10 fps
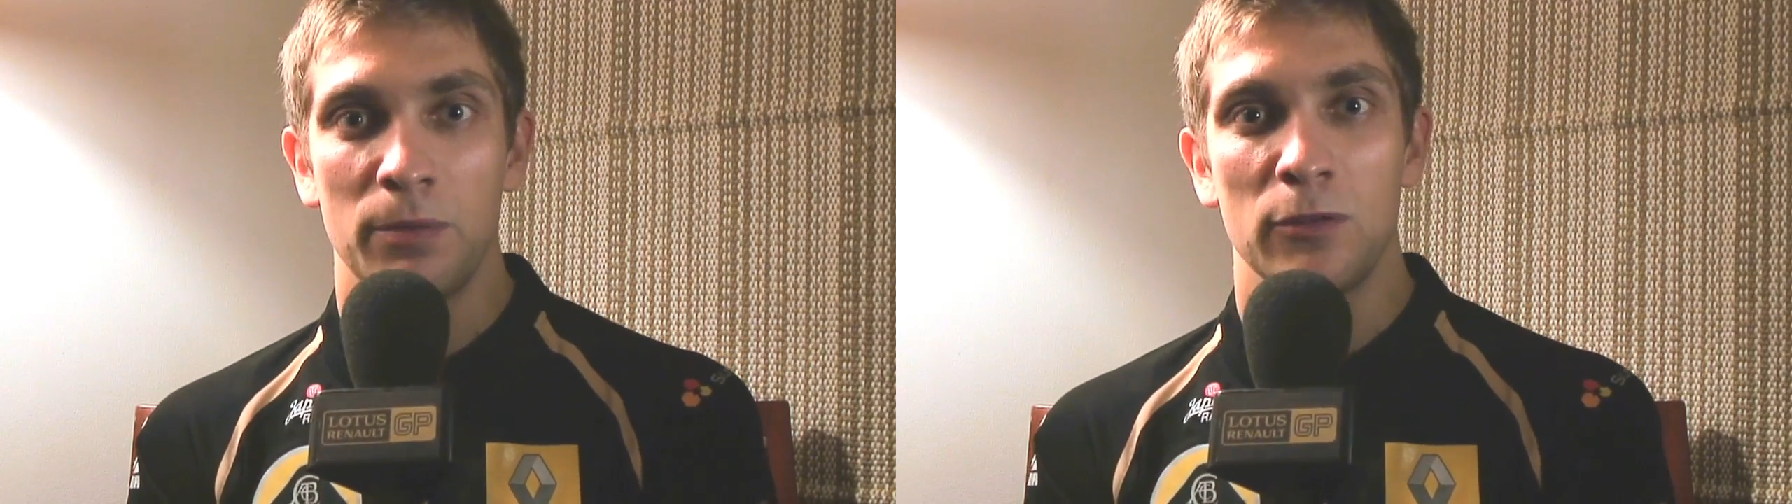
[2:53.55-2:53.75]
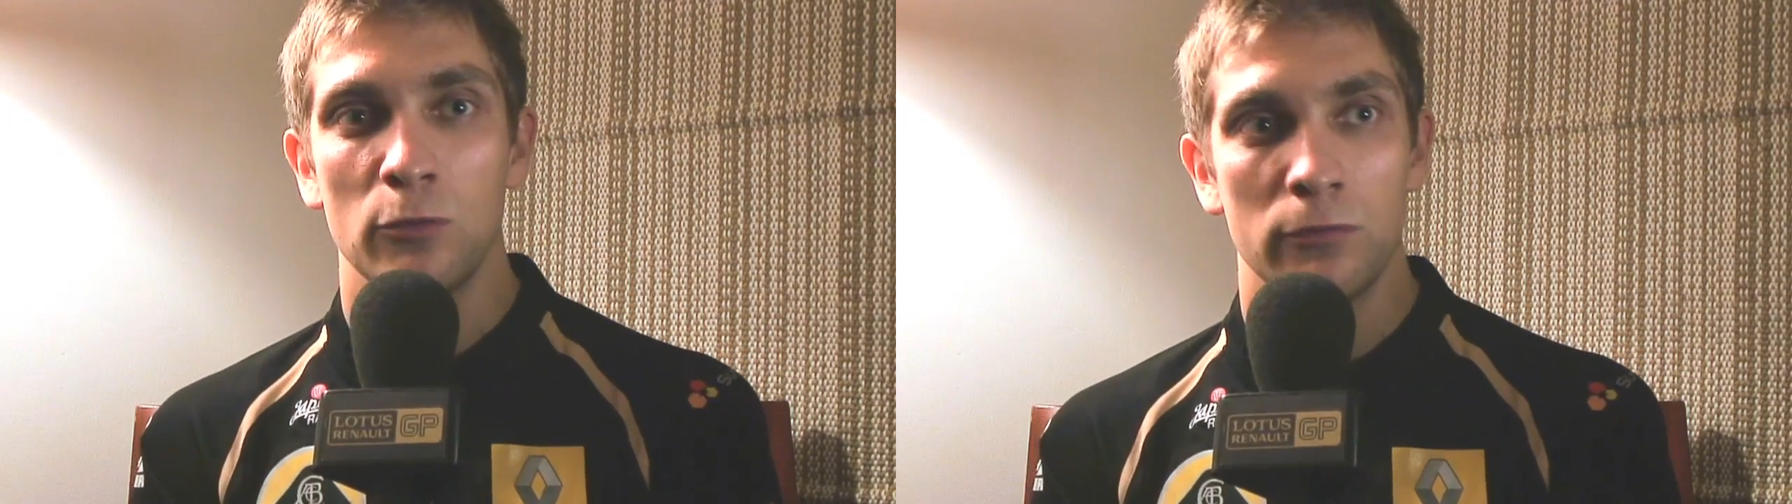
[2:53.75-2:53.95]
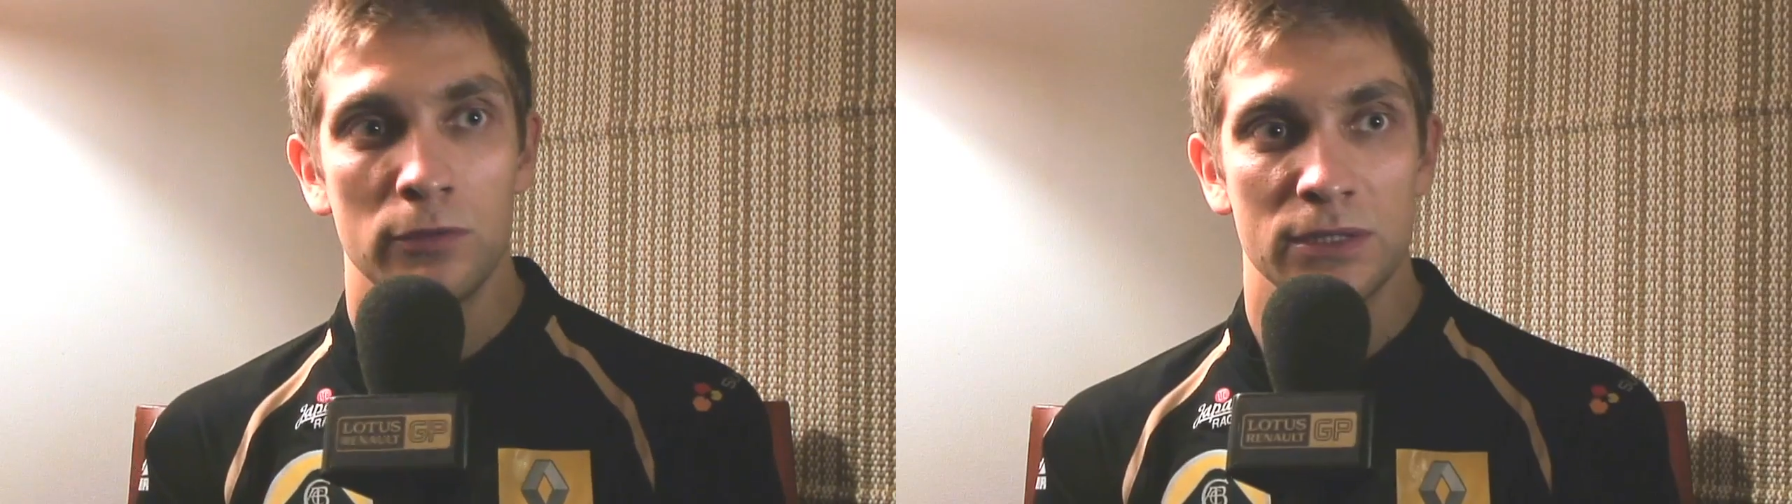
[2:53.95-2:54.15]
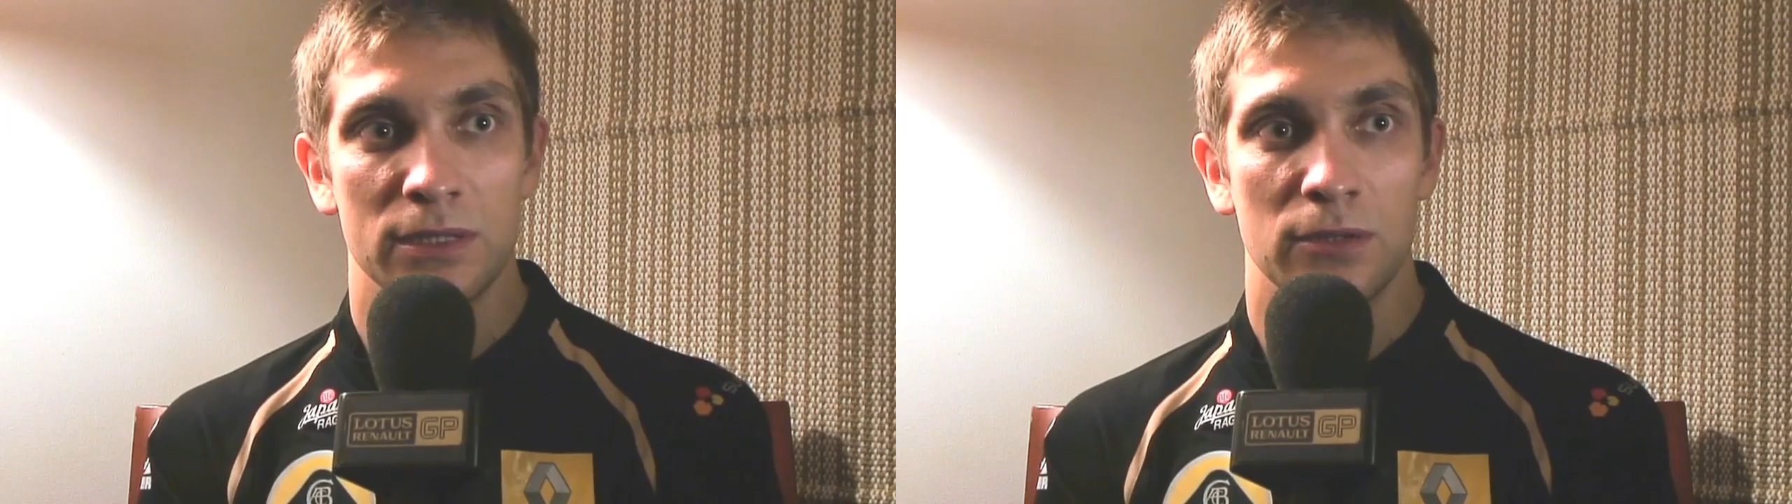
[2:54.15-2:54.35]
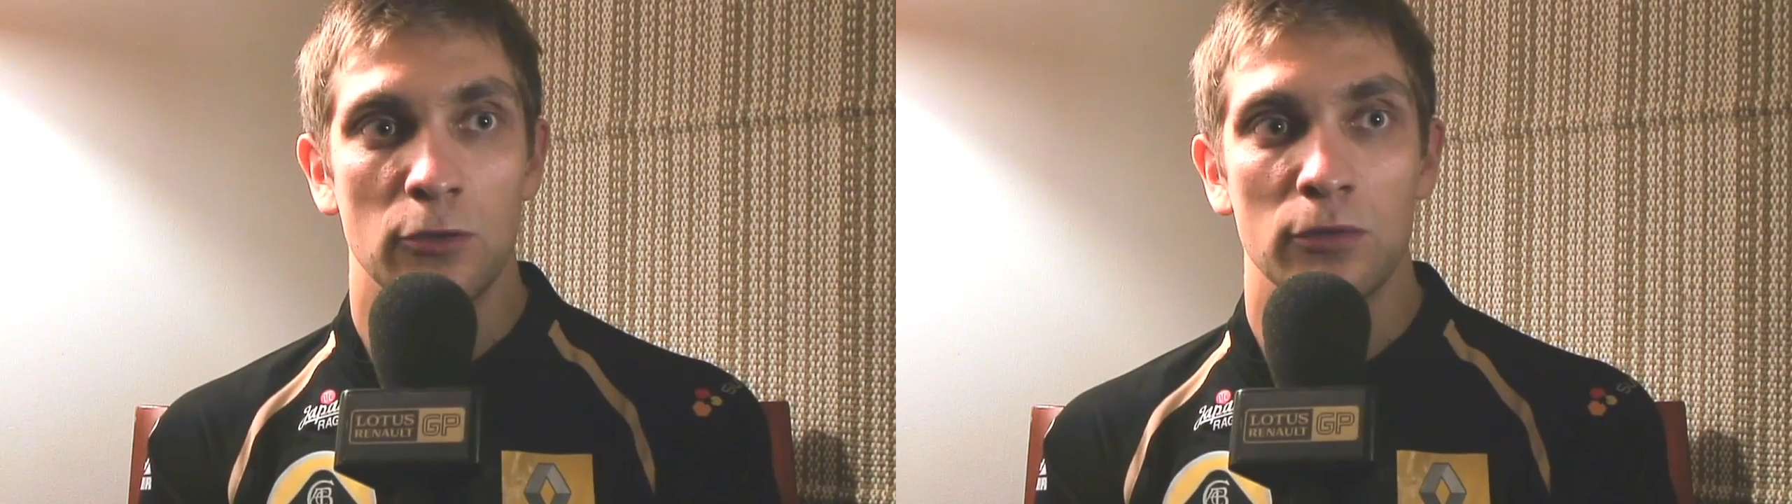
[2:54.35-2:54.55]
P2
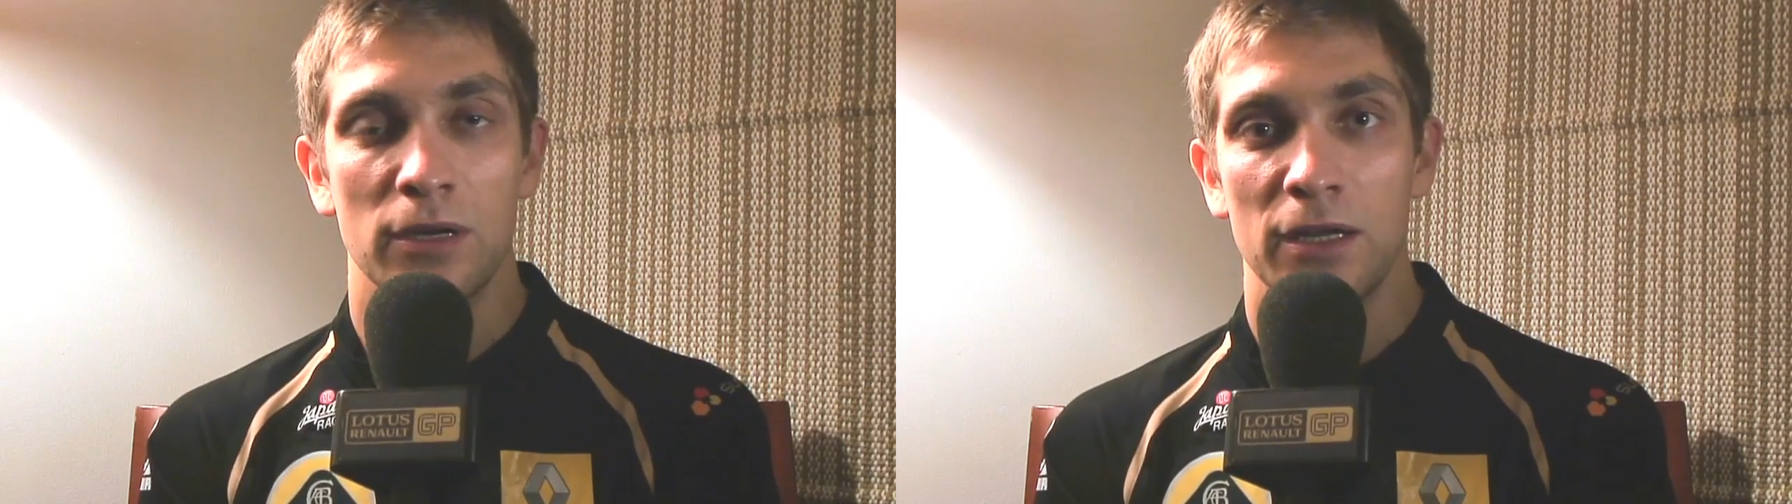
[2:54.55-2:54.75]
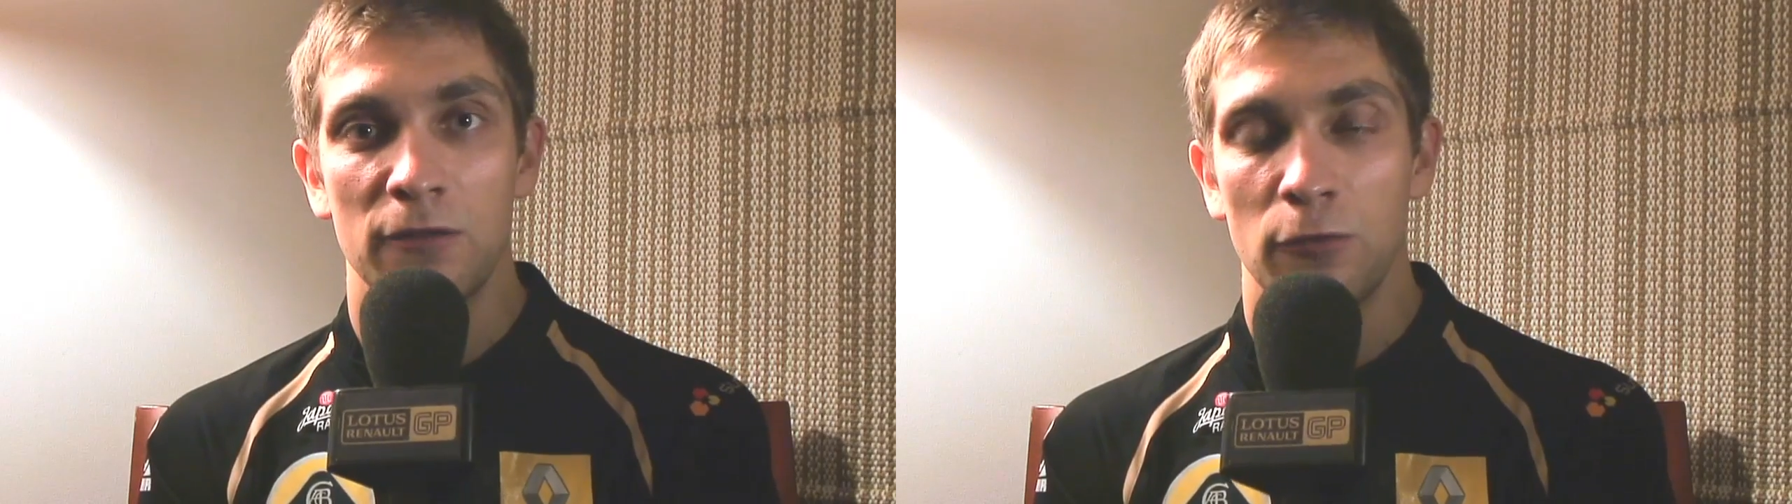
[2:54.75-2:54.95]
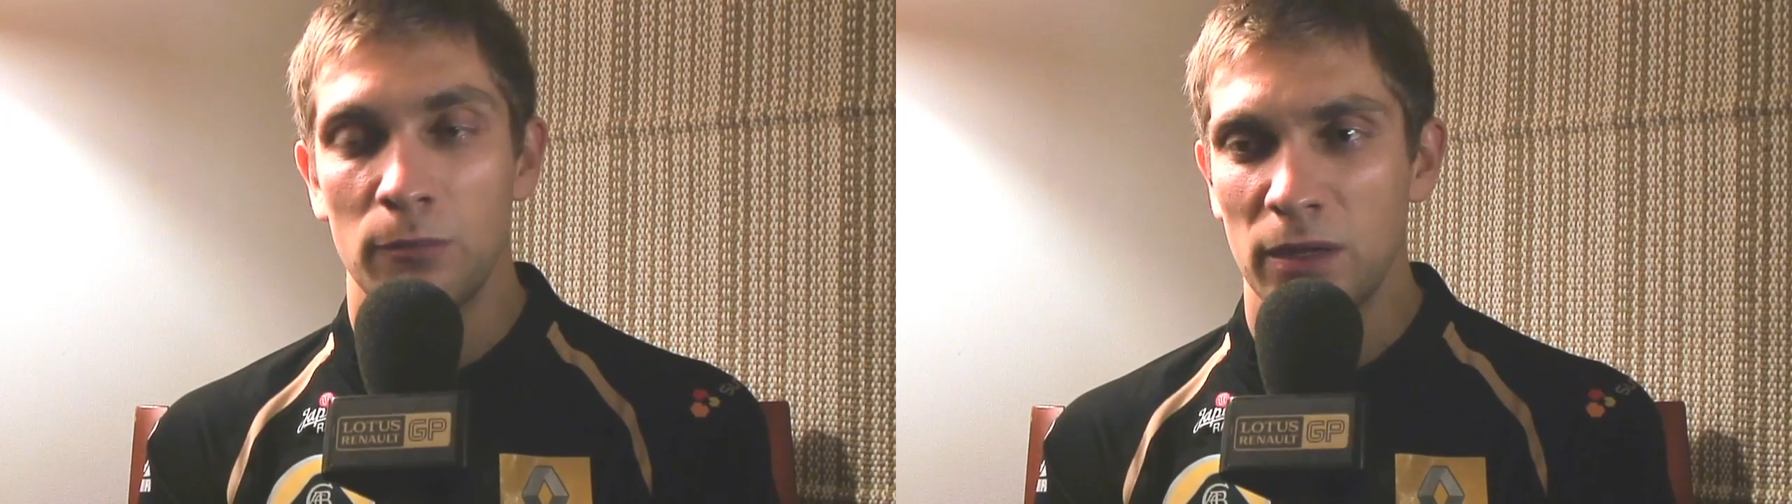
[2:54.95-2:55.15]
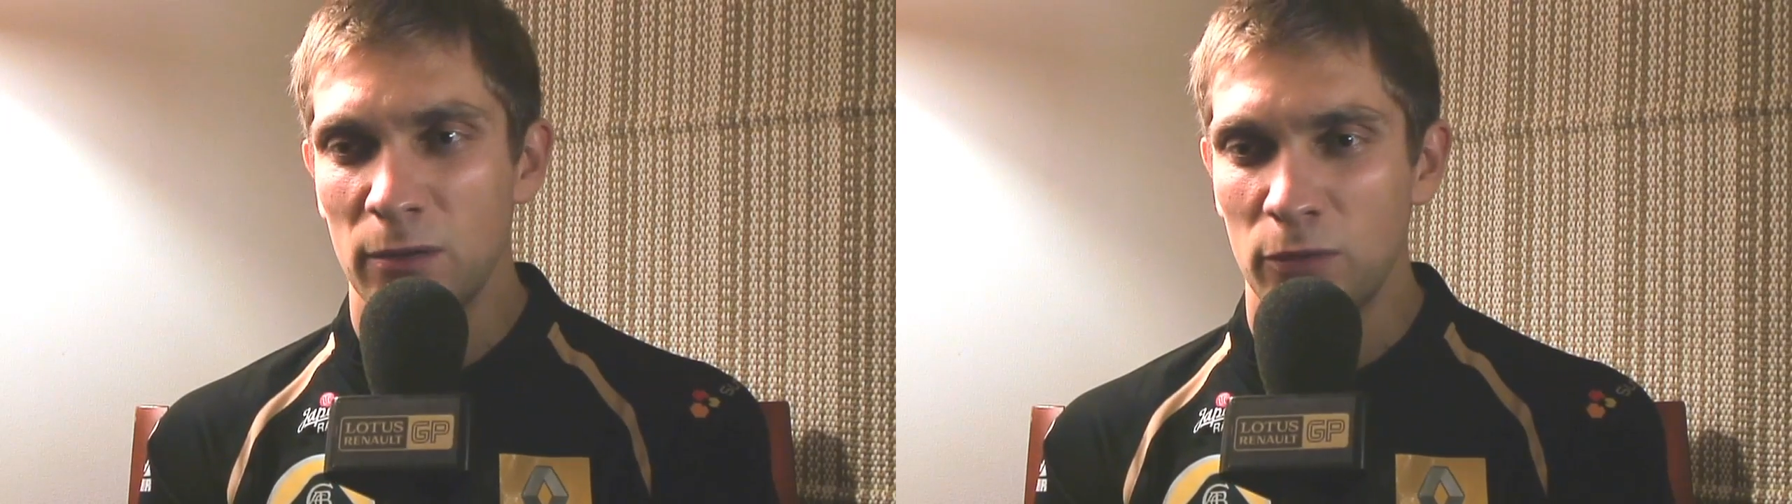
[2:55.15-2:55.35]
was not great for me.